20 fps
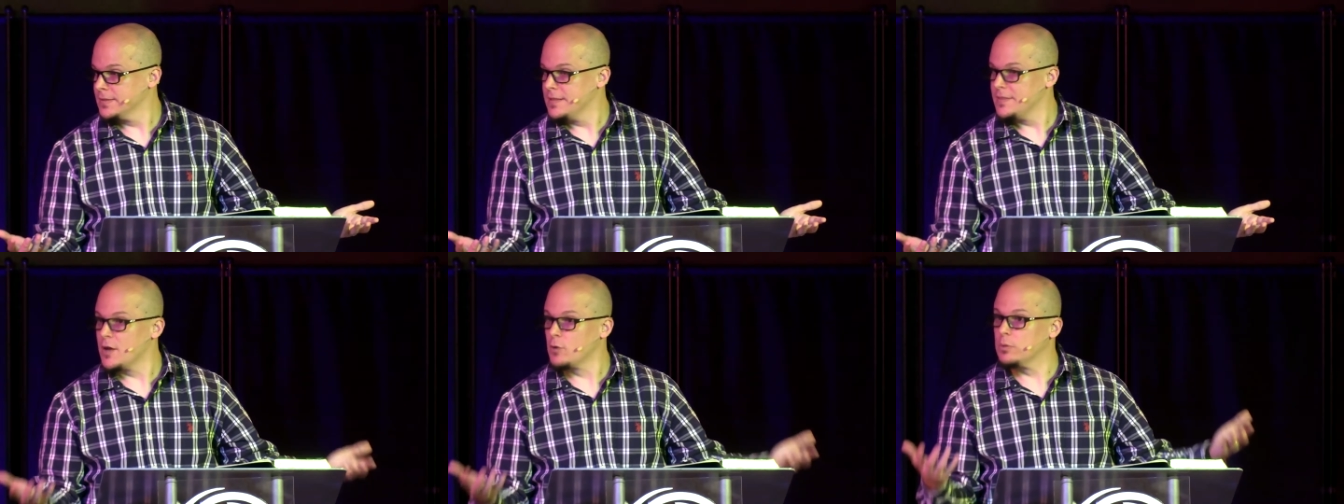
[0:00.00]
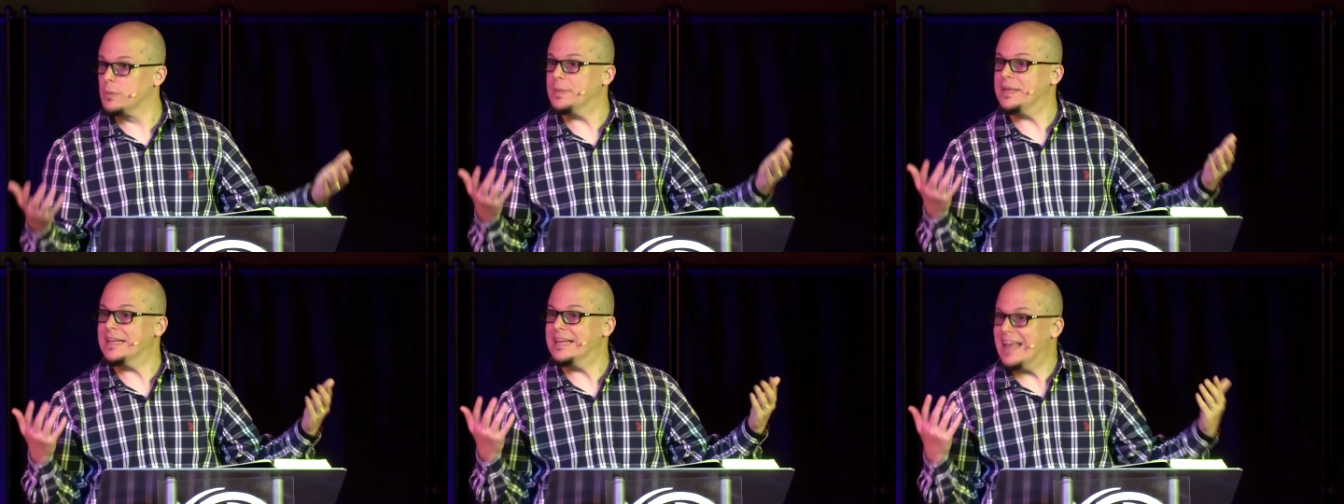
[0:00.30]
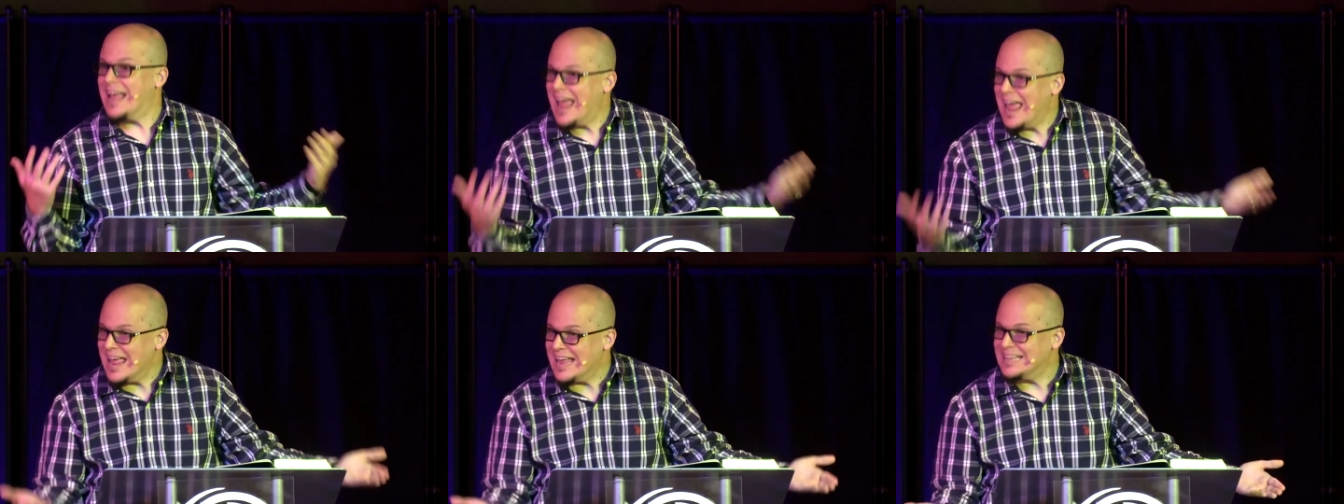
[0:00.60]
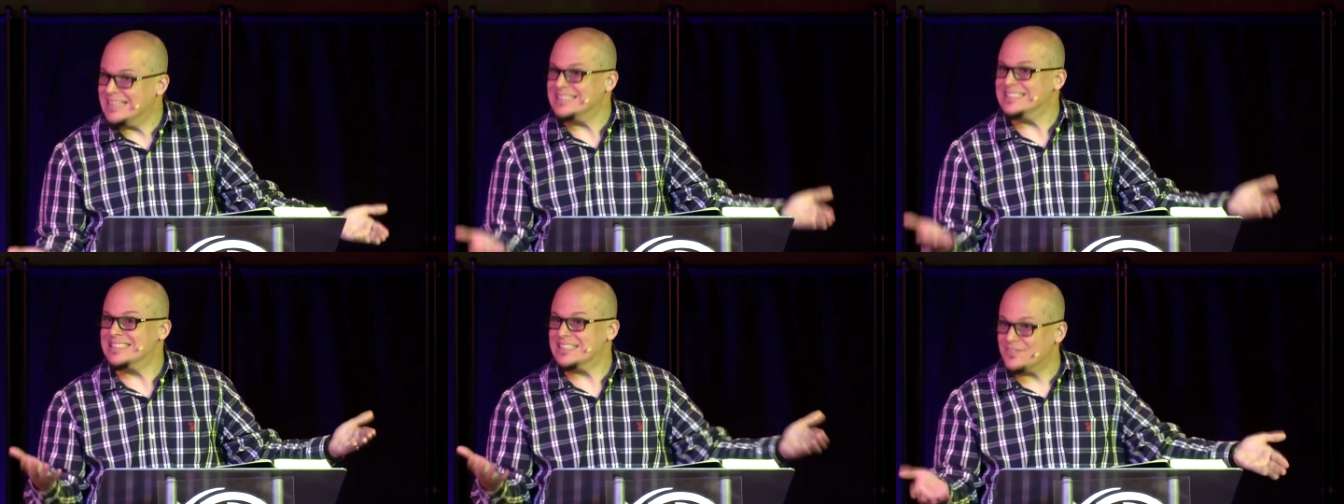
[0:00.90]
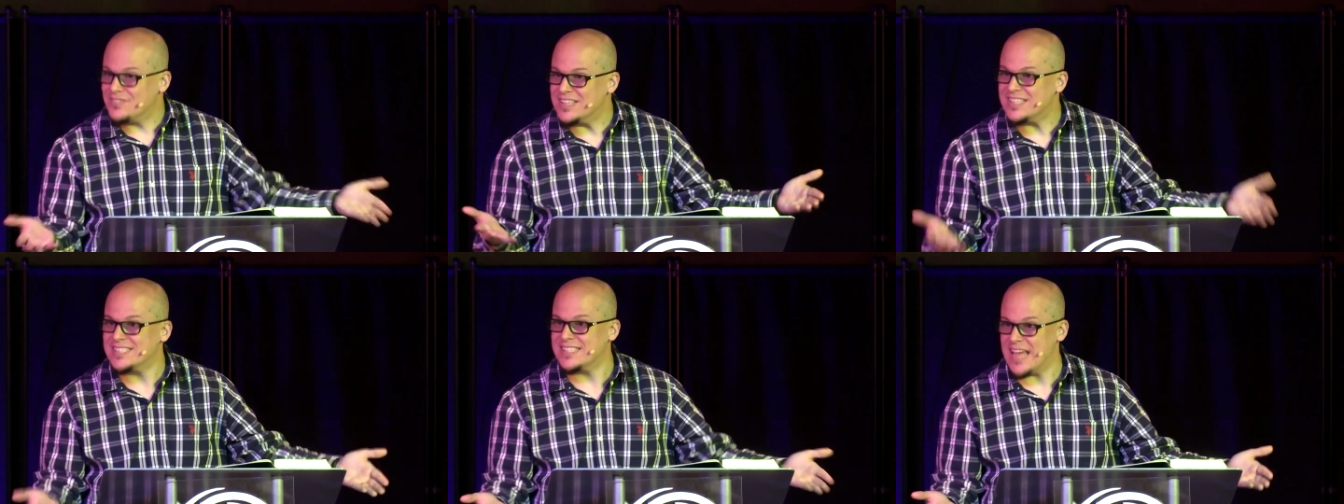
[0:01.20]
There will be an end
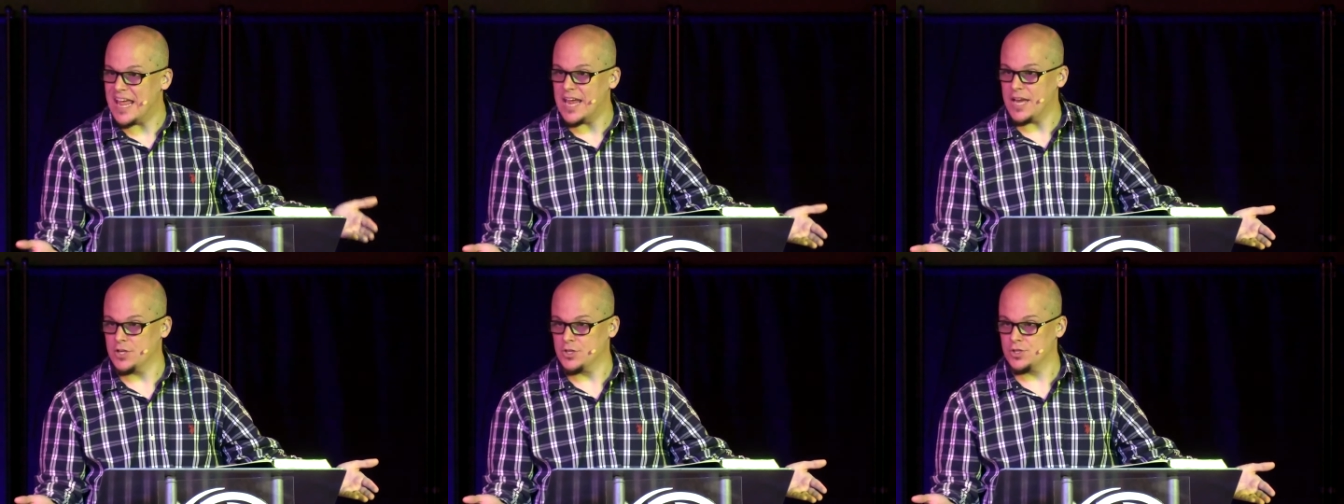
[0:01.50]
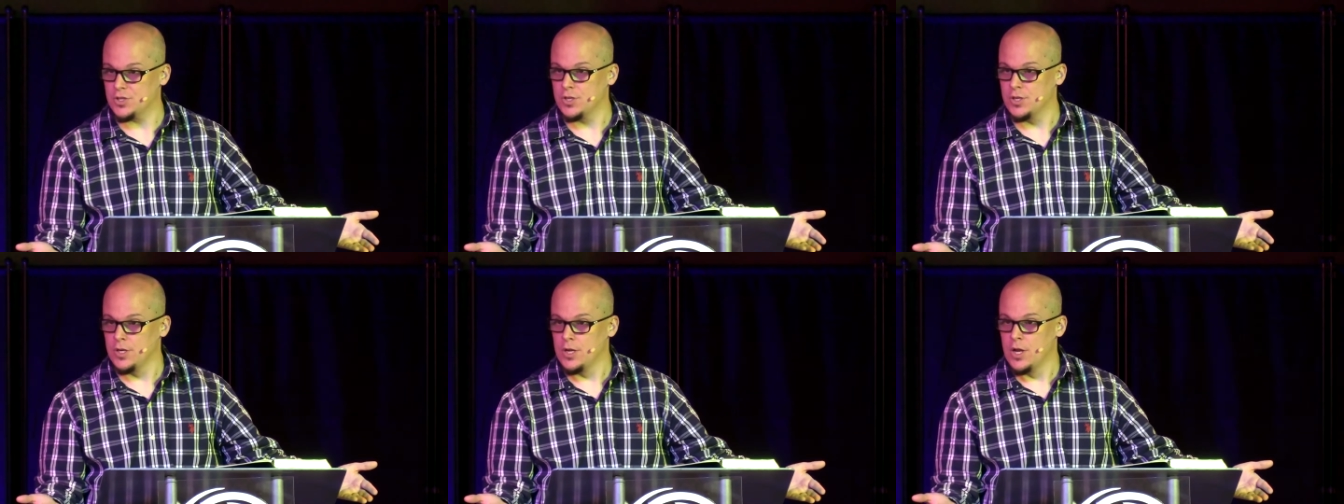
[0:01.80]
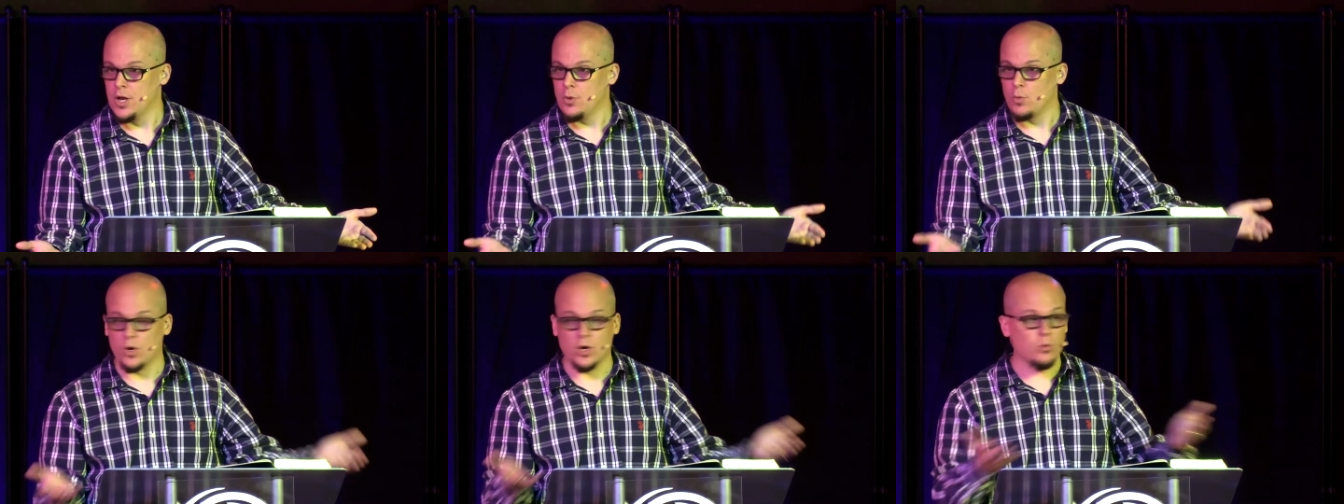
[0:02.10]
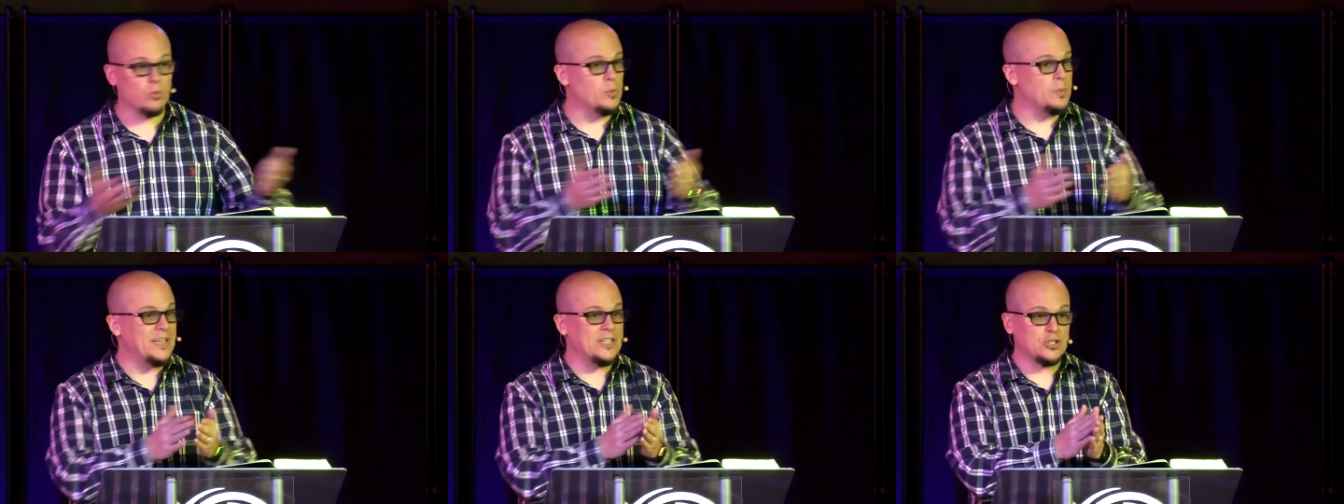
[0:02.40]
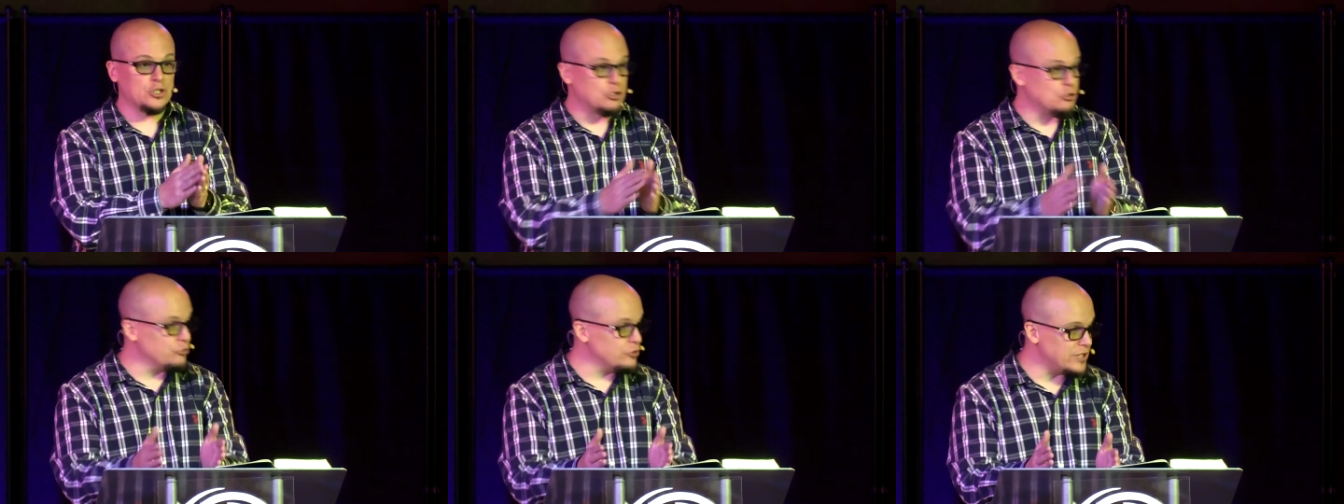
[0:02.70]
of this age where it will be
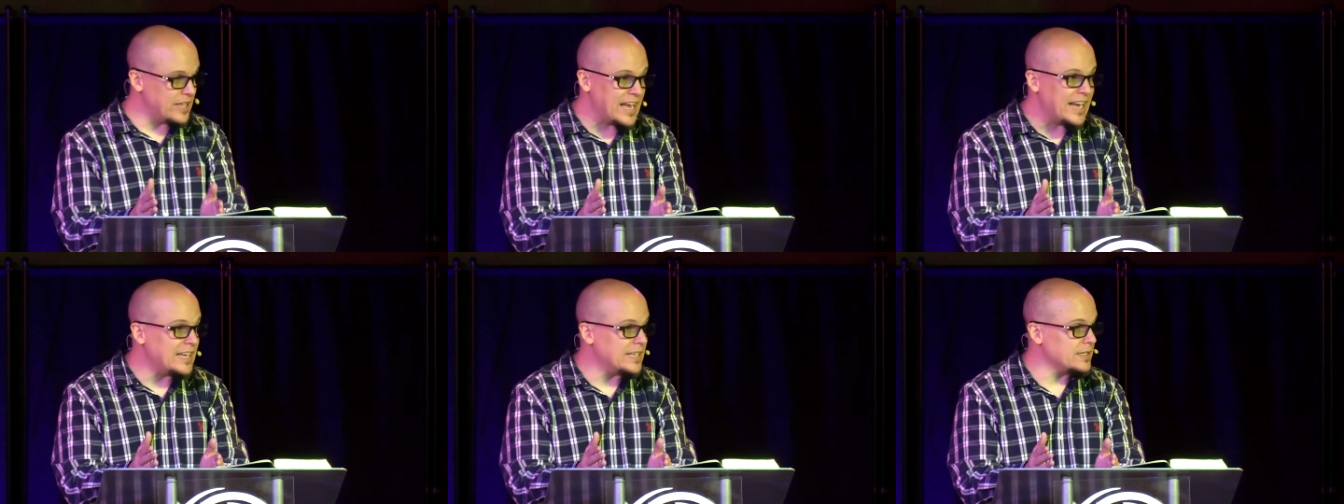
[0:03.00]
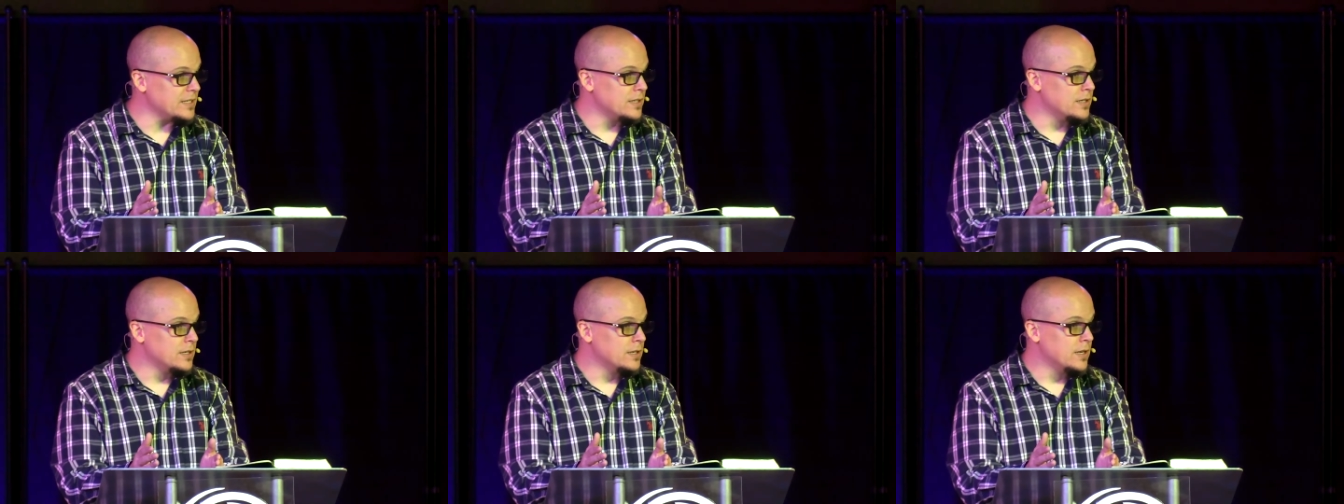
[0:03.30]
too late.